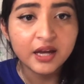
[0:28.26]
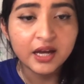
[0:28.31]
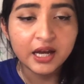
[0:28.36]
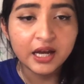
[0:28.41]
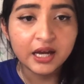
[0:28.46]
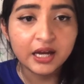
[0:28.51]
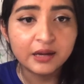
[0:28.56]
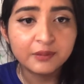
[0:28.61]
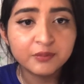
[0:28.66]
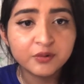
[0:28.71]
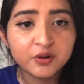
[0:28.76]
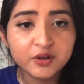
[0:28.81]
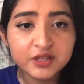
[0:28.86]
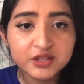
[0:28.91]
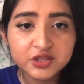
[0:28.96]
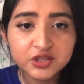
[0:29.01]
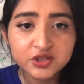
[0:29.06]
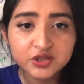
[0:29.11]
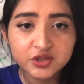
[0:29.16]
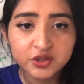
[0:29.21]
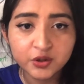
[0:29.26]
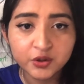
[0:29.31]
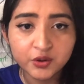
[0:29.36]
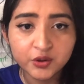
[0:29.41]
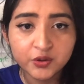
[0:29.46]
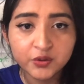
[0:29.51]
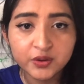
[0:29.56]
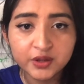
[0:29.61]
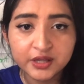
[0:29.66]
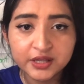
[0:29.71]
I'm going to show
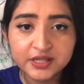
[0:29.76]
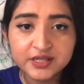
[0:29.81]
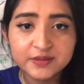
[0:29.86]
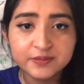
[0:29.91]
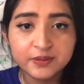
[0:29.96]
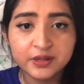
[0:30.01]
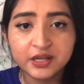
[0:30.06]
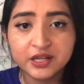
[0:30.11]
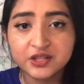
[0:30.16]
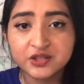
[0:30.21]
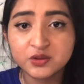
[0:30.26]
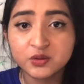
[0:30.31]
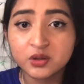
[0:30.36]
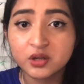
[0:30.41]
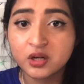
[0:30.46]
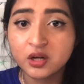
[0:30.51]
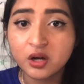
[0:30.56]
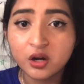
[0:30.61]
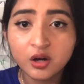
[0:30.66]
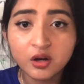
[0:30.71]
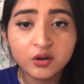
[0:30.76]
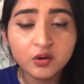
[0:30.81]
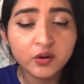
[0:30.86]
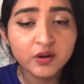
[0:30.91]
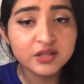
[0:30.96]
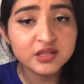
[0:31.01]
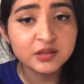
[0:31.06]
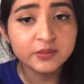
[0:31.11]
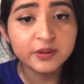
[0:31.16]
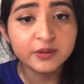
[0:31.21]
you this because you are all going
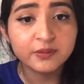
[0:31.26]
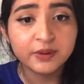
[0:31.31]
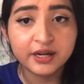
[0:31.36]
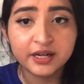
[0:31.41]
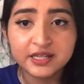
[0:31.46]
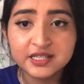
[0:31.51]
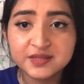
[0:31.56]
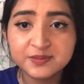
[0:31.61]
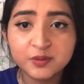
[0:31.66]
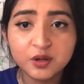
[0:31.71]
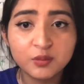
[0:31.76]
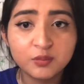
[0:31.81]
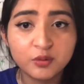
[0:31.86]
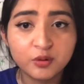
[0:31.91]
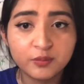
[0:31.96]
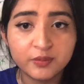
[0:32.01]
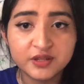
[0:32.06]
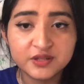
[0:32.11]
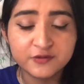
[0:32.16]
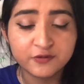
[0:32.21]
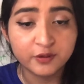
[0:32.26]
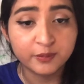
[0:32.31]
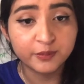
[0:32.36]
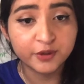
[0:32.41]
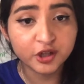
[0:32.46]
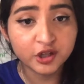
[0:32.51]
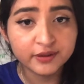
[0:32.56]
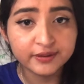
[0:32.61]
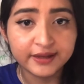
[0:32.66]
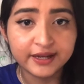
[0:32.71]
to be writing small moments from
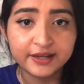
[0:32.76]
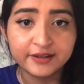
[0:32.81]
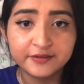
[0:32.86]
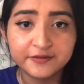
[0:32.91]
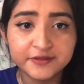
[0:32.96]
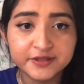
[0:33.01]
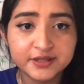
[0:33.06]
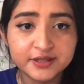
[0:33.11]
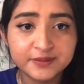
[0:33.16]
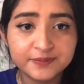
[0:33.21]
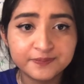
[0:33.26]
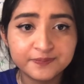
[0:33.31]
your lives.